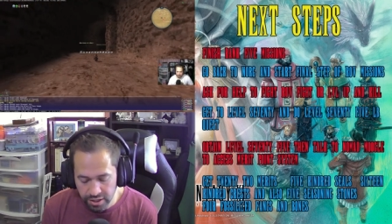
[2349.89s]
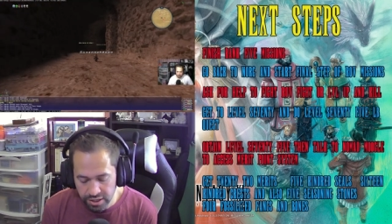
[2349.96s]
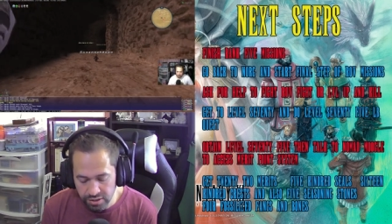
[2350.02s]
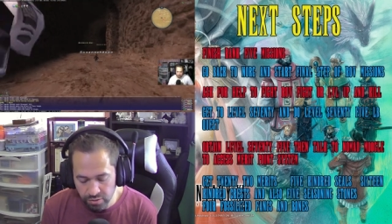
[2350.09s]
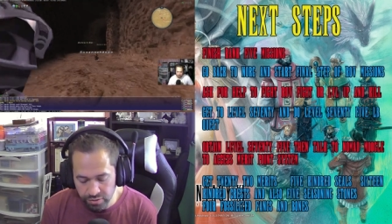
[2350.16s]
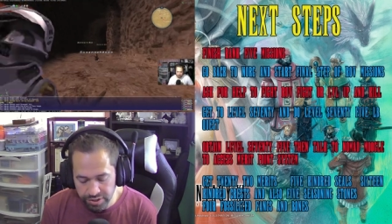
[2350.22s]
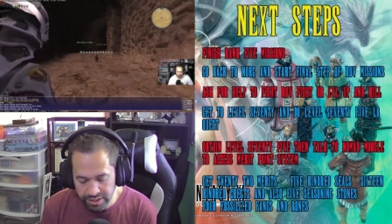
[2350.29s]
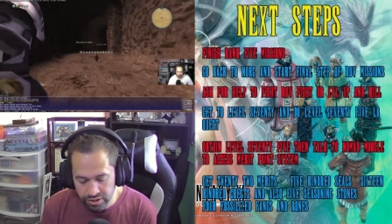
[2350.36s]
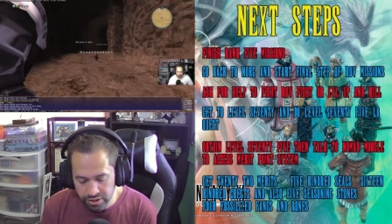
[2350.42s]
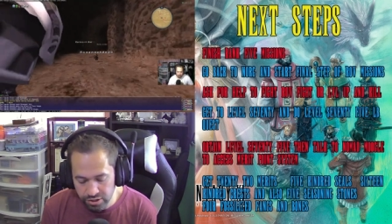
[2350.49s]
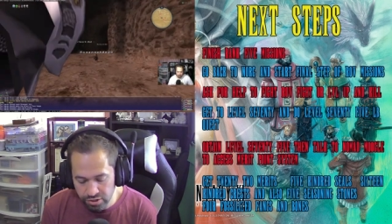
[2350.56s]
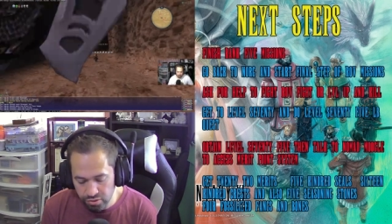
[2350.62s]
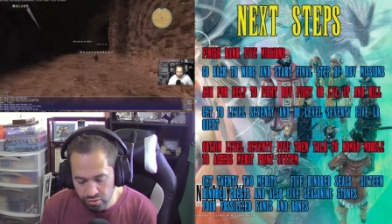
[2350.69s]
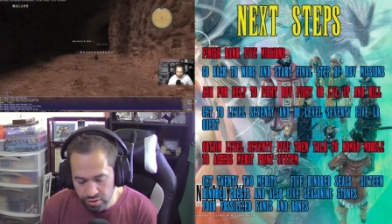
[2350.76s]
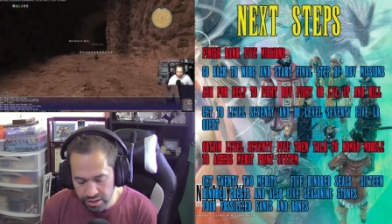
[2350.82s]
You'll need
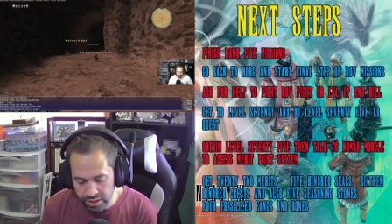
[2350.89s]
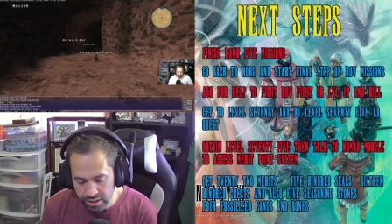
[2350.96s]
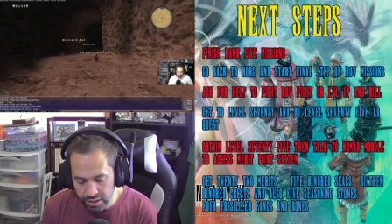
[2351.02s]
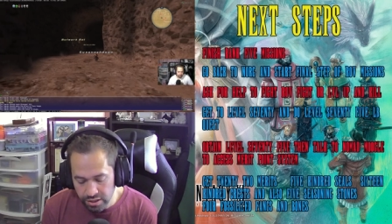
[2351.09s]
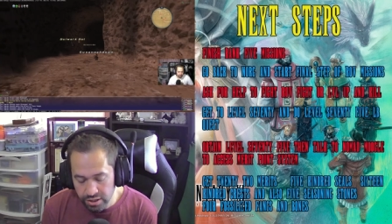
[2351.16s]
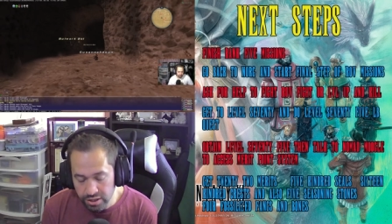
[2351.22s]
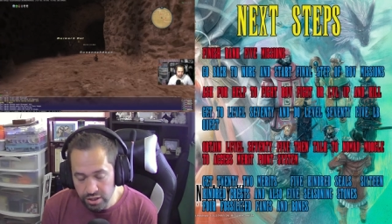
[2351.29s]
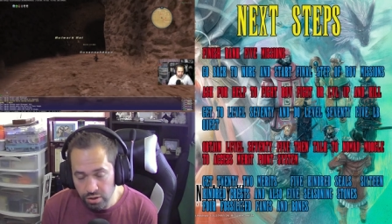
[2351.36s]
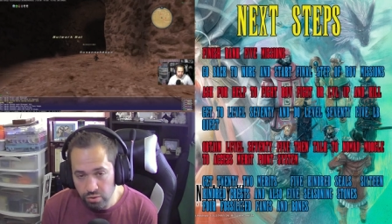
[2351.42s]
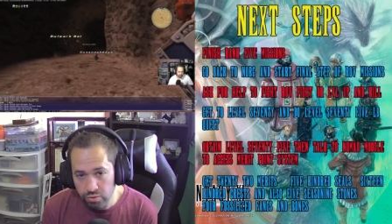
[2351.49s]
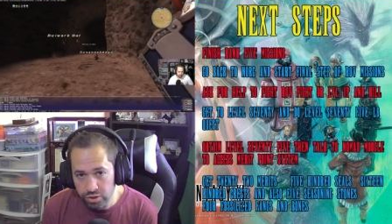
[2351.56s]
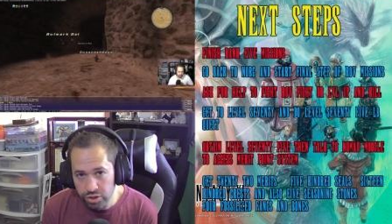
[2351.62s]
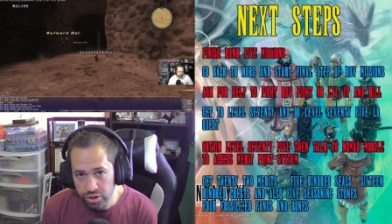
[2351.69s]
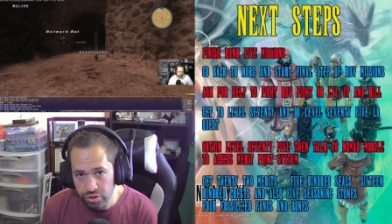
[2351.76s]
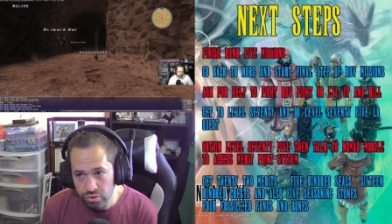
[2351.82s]
to
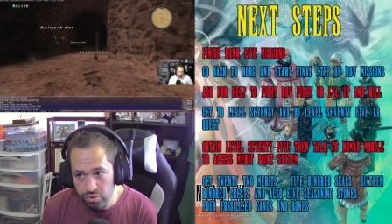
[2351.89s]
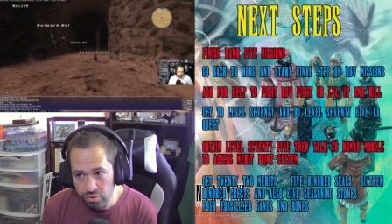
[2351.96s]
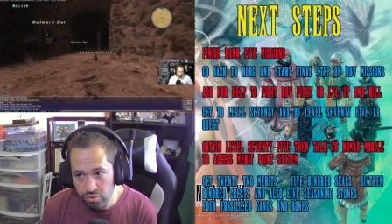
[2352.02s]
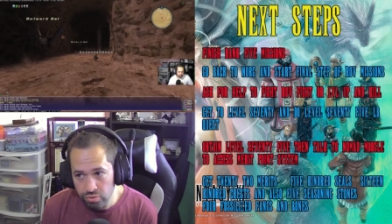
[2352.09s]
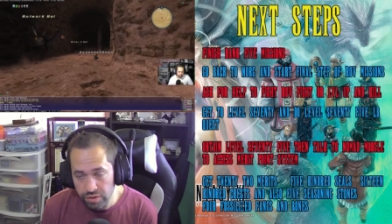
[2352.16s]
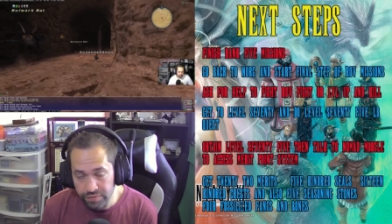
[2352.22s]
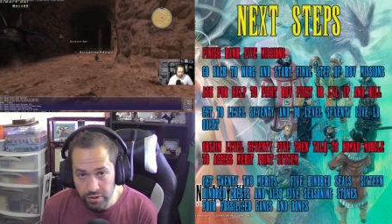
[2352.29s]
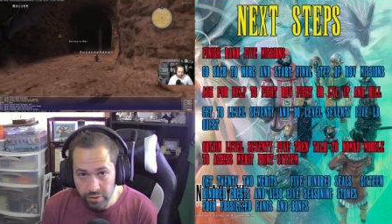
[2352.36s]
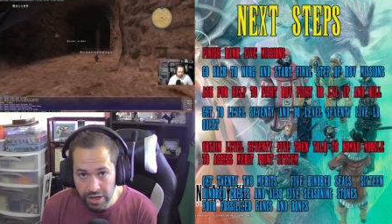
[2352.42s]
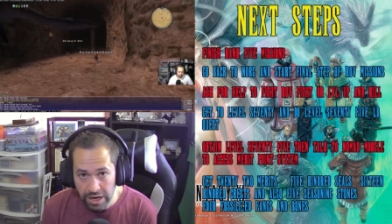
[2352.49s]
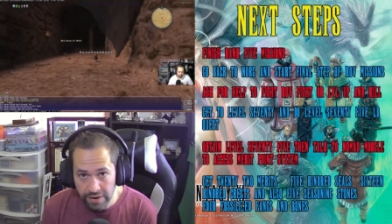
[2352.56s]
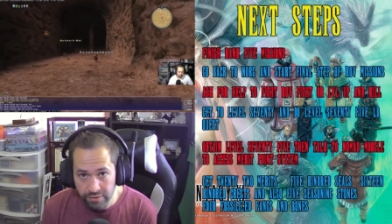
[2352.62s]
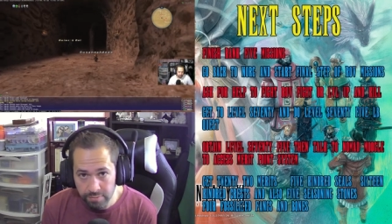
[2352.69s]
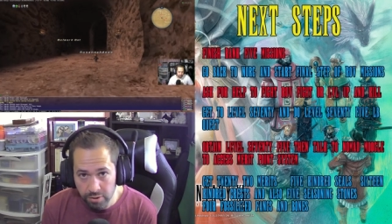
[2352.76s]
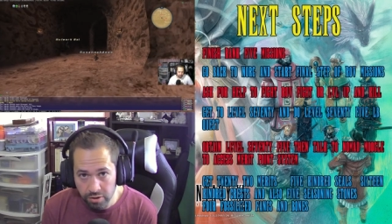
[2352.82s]
go to, if you don't
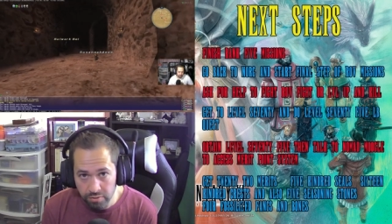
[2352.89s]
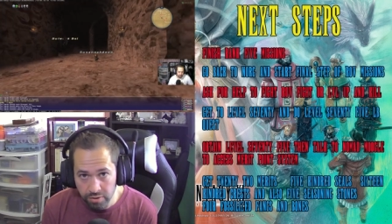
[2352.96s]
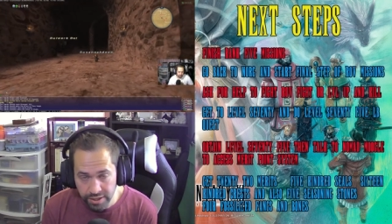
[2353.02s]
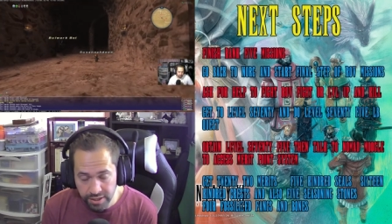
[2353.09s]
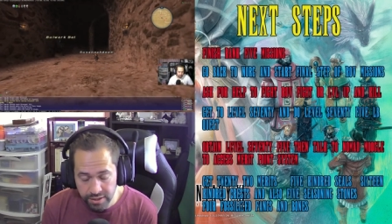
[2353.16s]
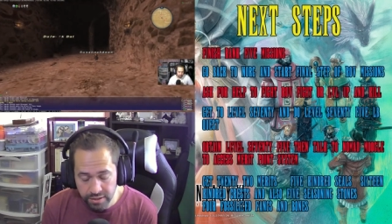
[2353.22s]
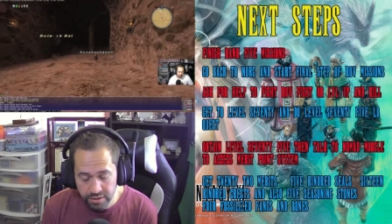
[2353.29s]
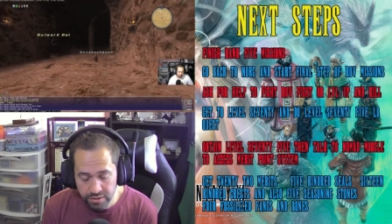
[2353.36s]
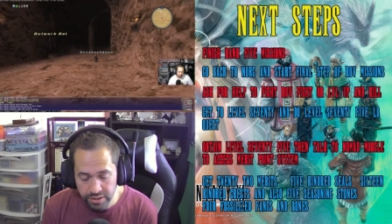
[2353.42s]
have them already,